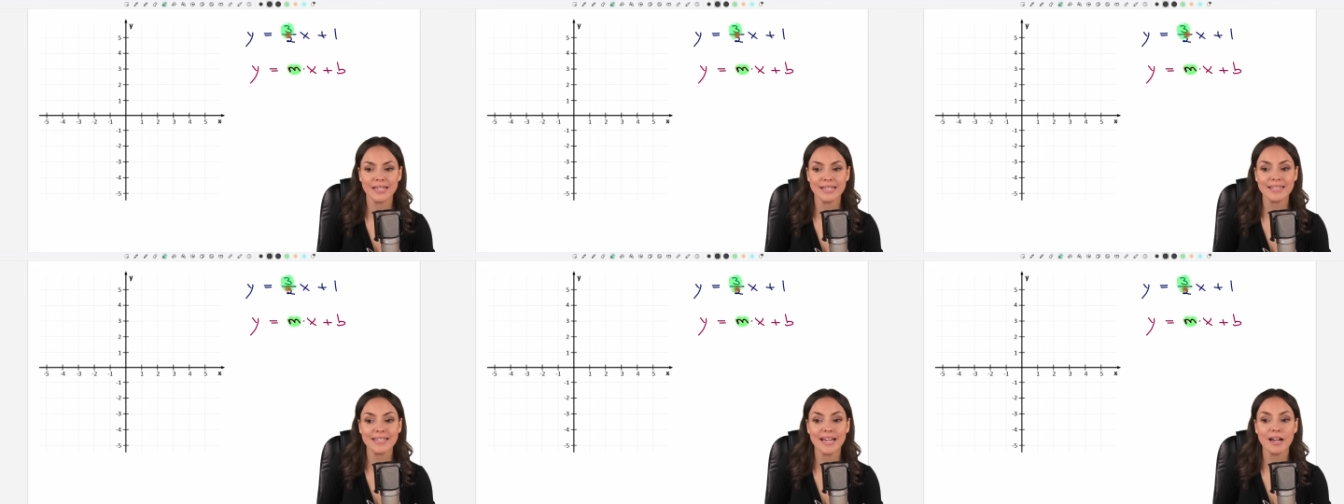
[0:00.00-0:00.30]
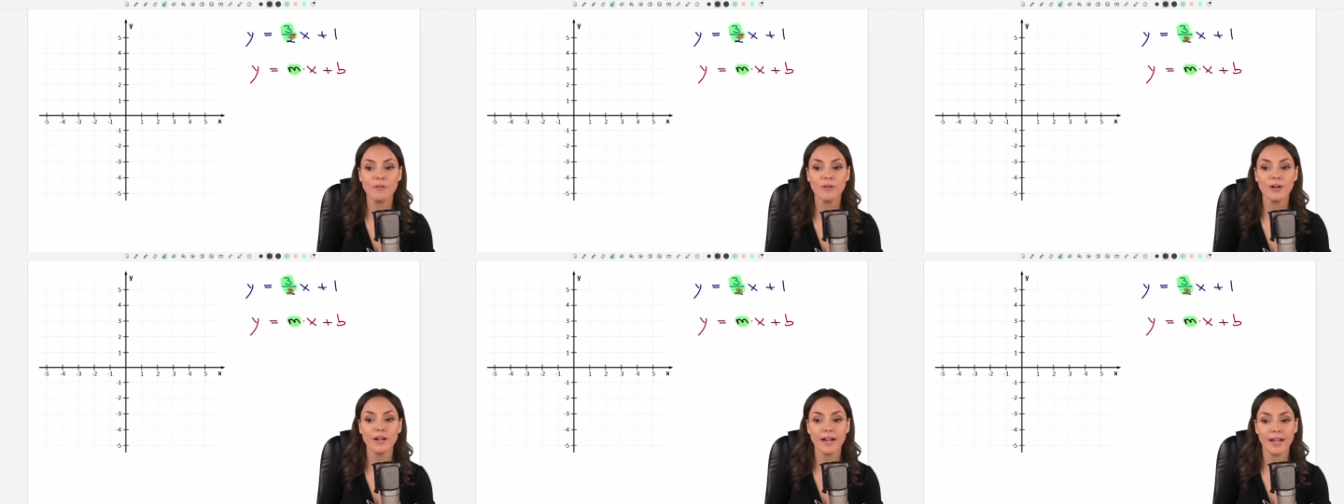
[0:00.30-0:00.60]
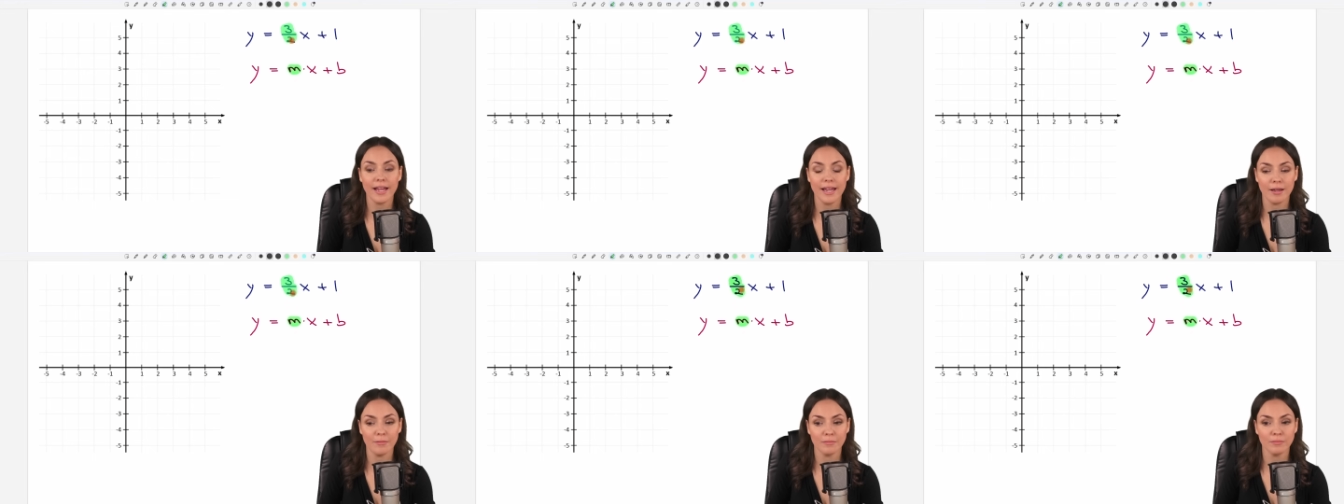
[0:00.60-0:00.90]
is our
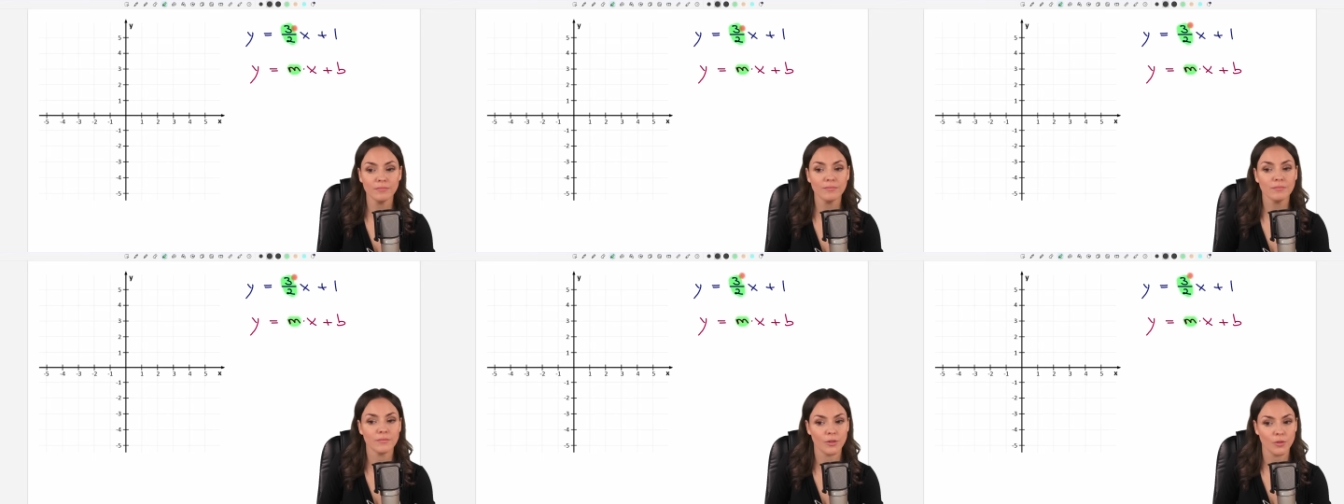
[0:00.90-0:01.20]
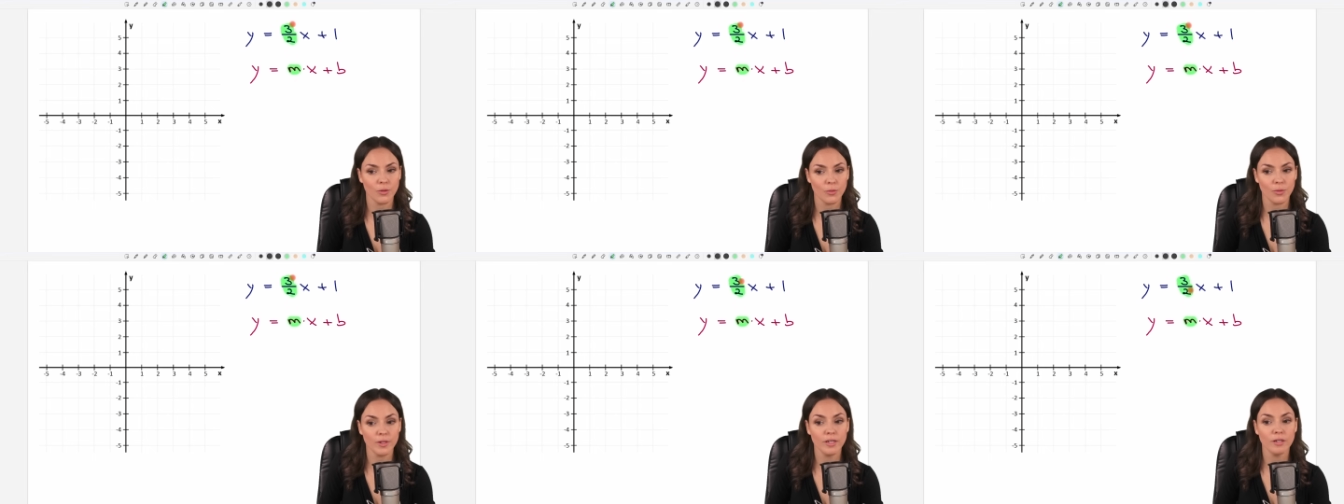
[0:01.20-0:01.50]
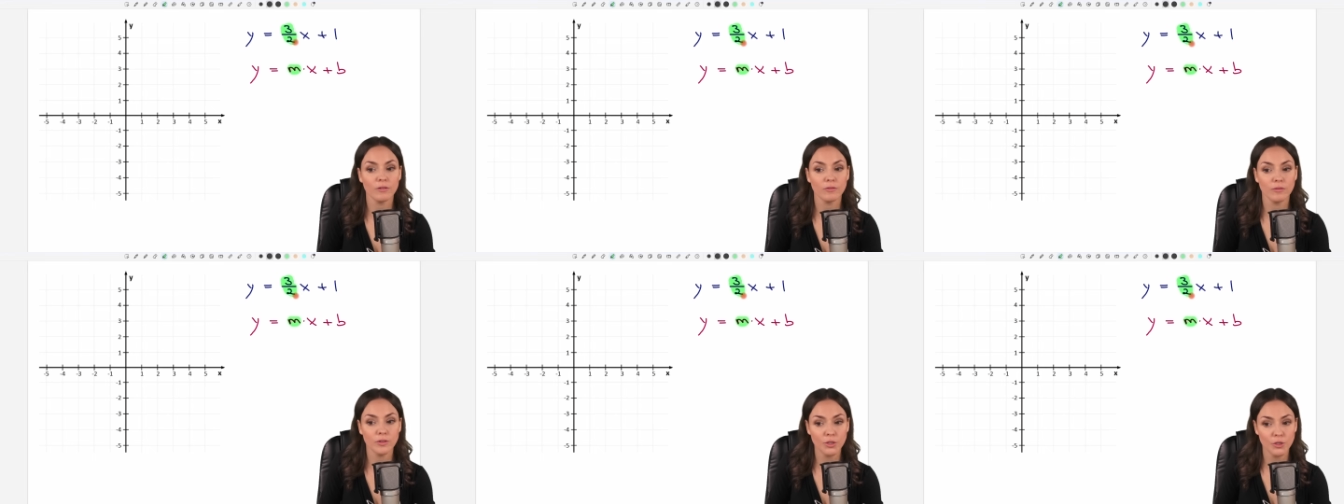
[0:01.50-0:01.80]
m, the 3
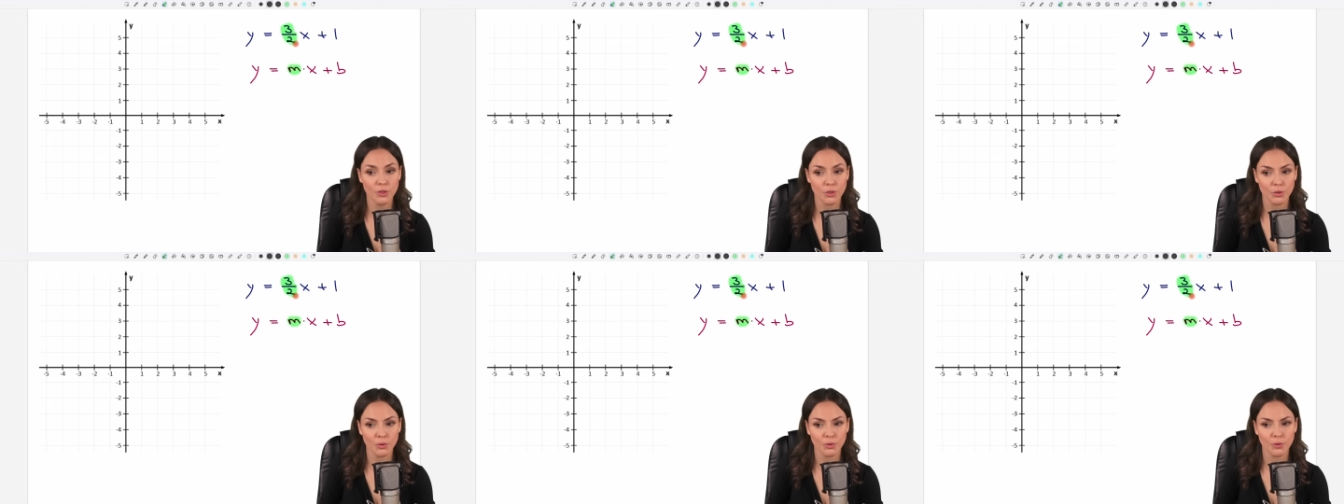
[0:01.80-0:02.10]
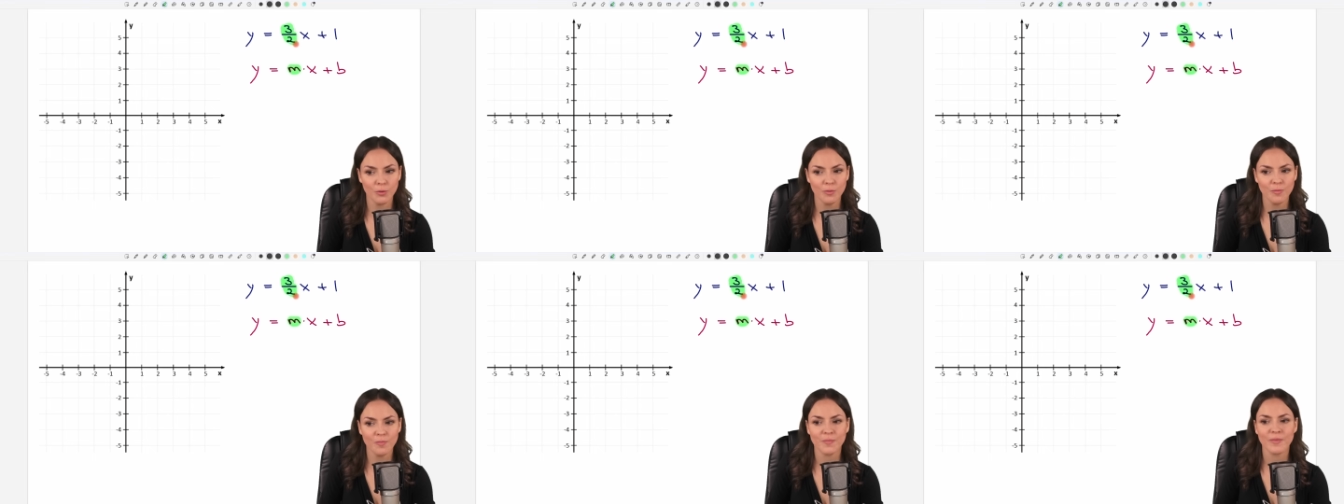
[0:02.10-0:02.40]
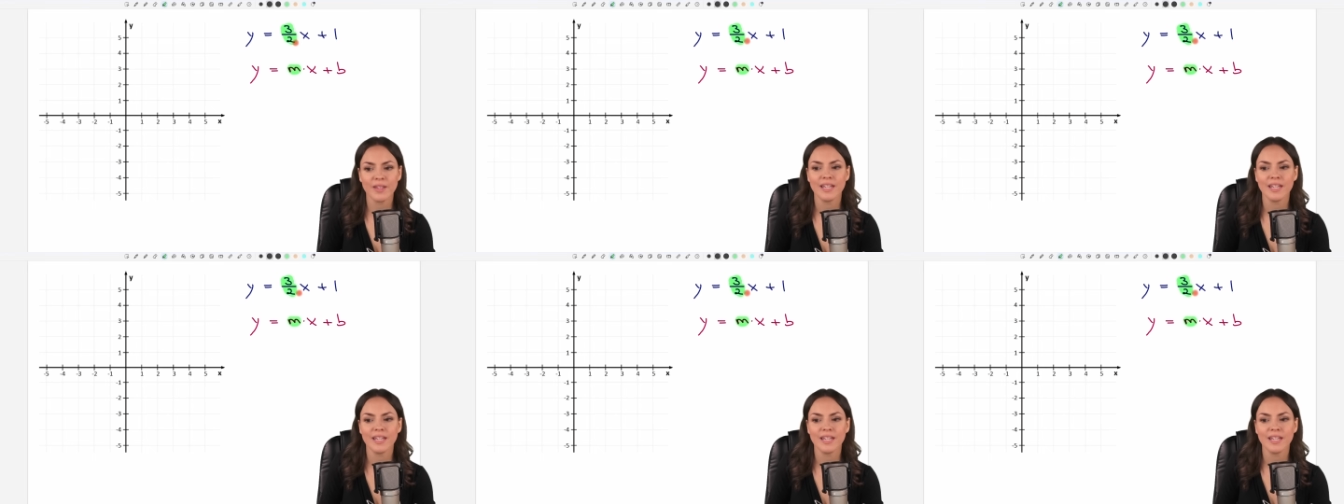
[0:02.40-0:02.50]
over 2.